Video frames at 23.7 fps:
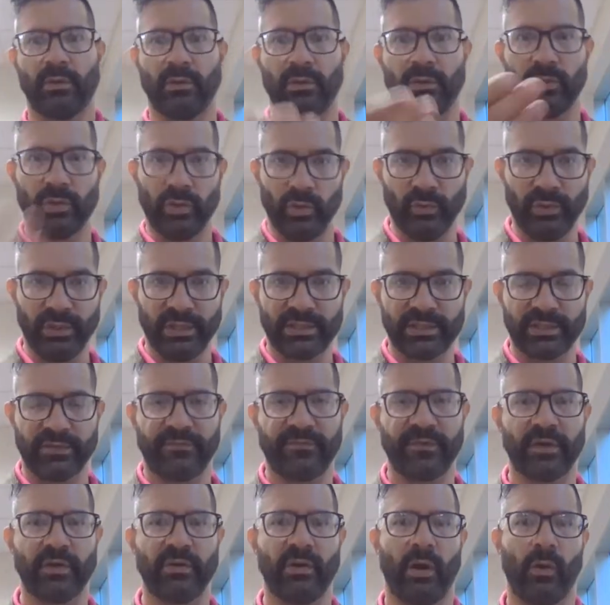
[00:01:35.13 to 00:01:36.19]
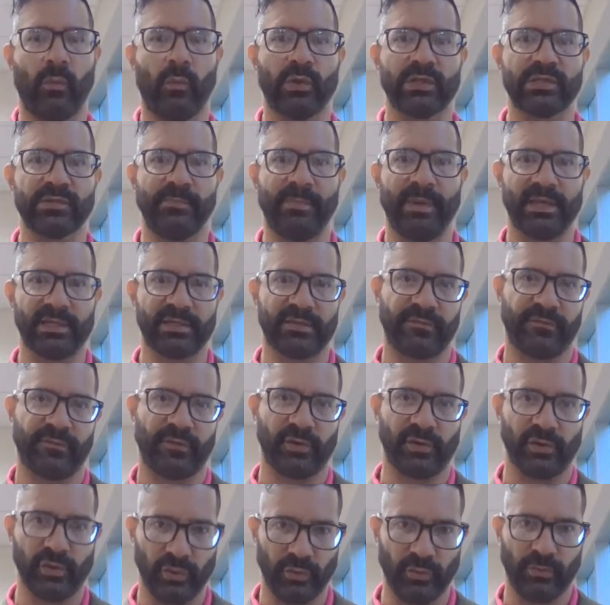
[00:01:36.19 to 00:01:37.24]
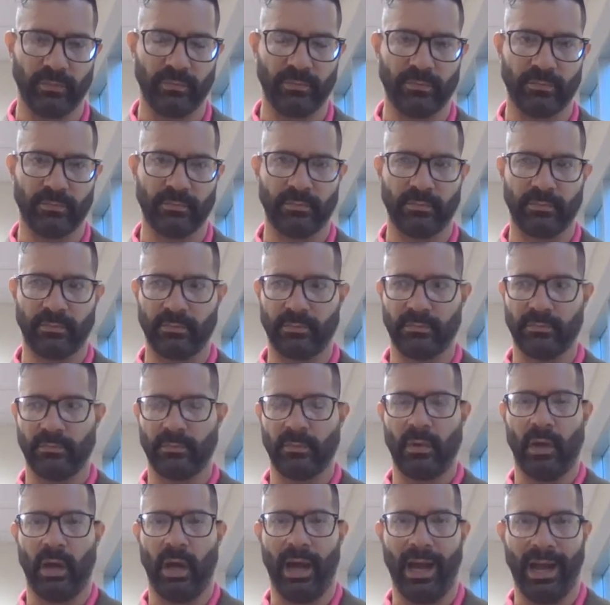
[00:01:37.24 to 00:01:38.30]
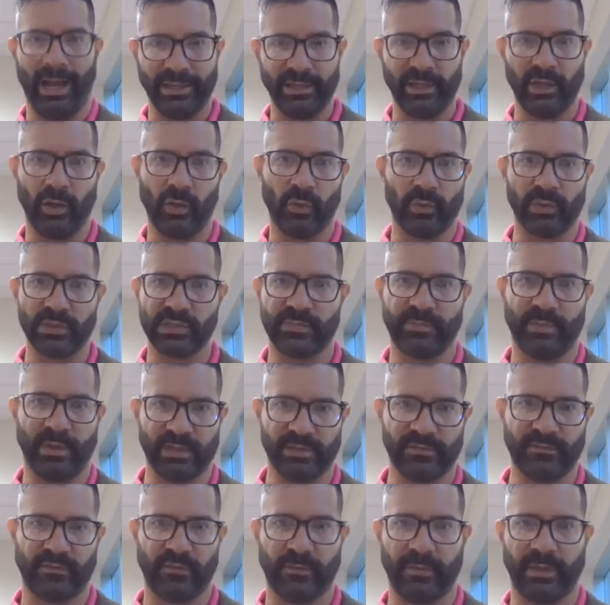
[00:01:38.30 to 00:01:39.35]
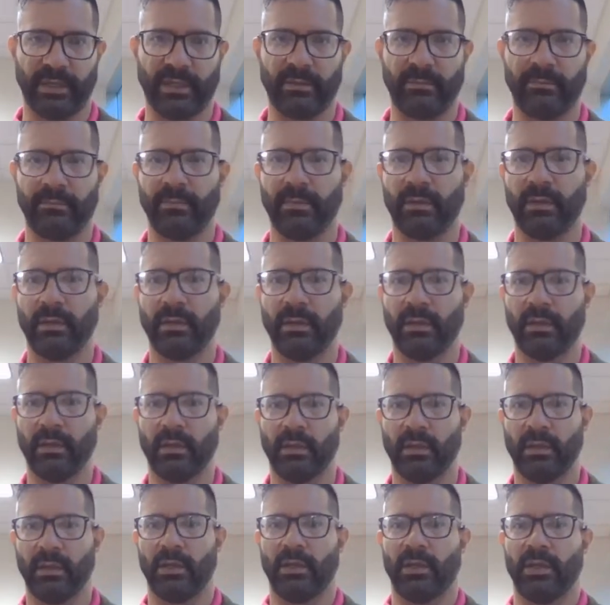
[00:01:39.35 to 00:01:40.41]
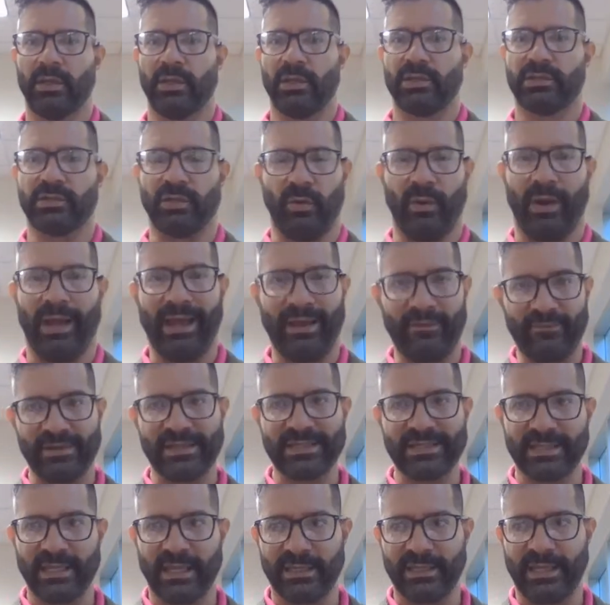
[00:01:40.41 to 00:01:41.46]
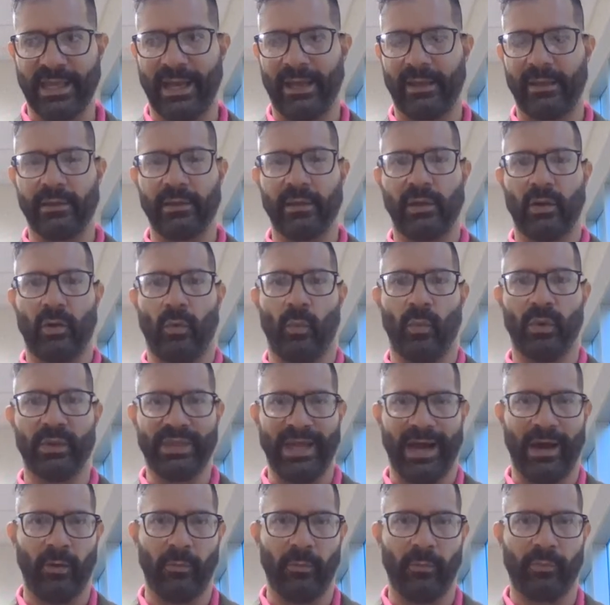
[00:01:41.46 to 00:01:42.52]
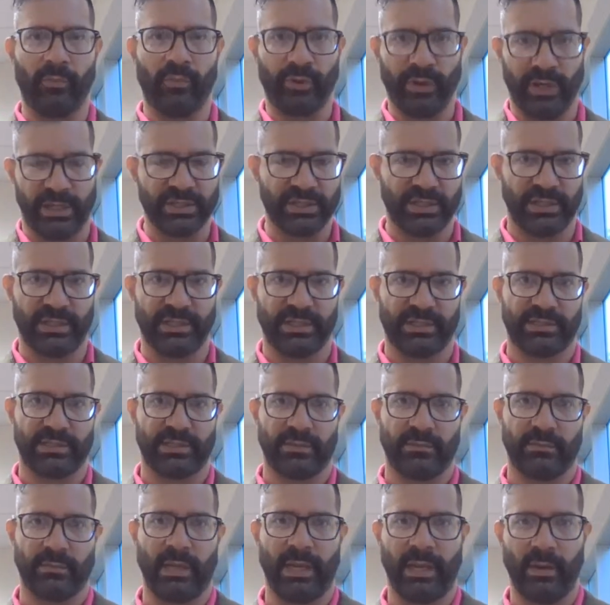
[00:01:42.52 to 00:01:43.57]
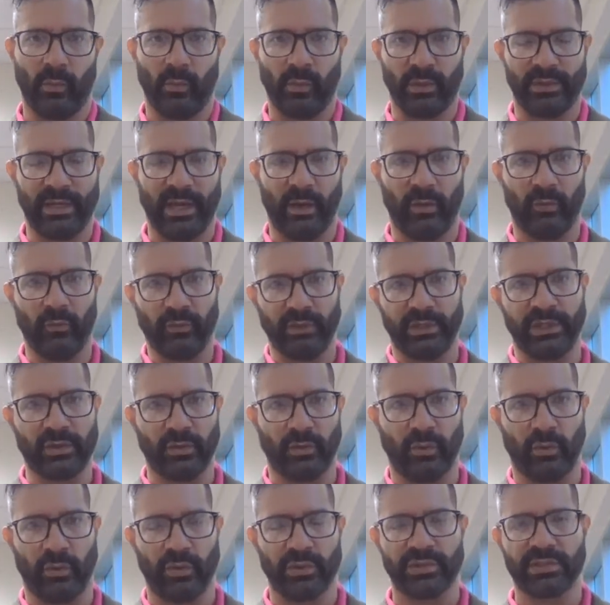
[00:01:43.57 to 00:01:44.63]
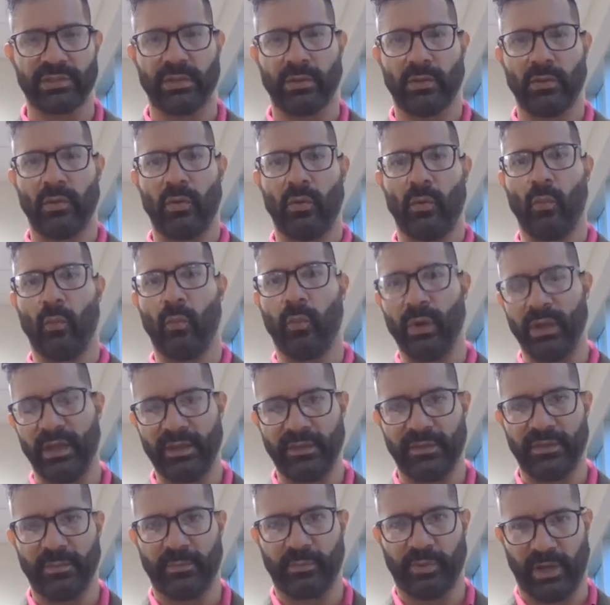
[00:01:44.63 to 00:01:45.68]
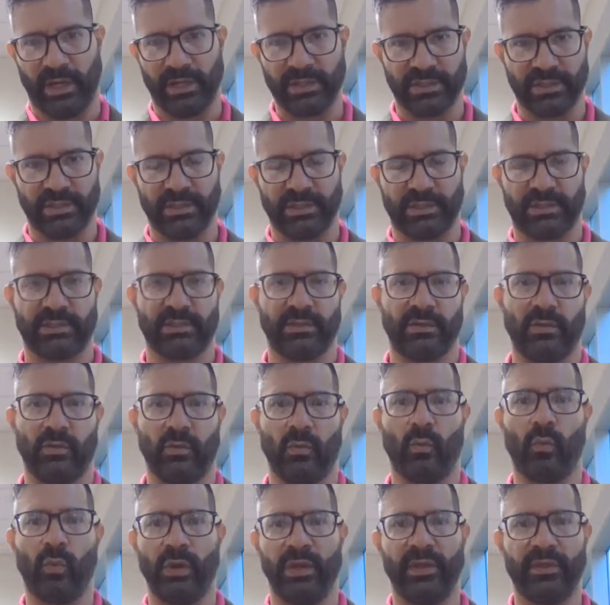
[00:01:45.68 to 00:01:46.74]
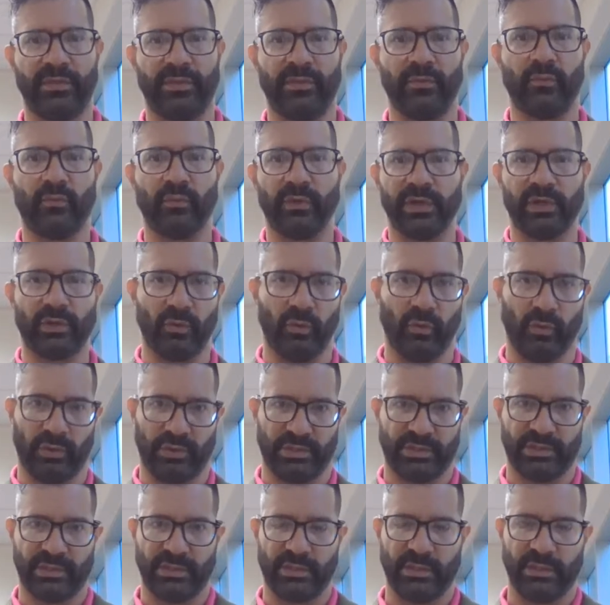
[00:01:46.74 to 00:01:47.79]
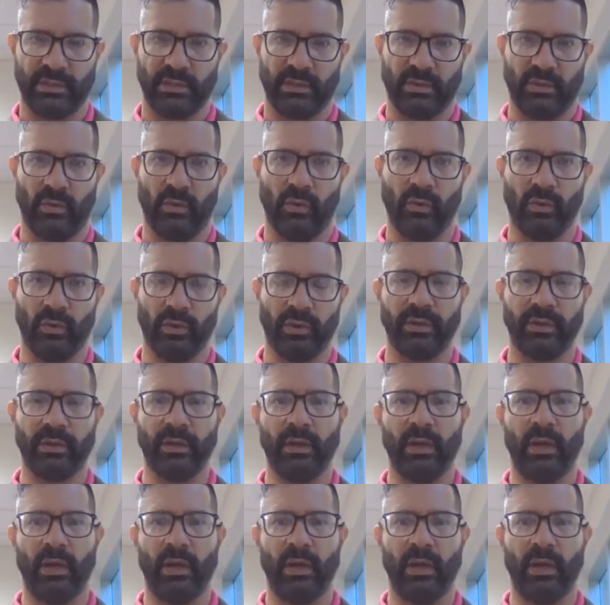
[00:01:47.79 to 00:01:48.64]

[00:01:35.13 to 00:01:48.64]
You need to figure out what's best for you. I know what's best for me. So having said that, without prejudice, without recourse, with prejudice, with recourse, or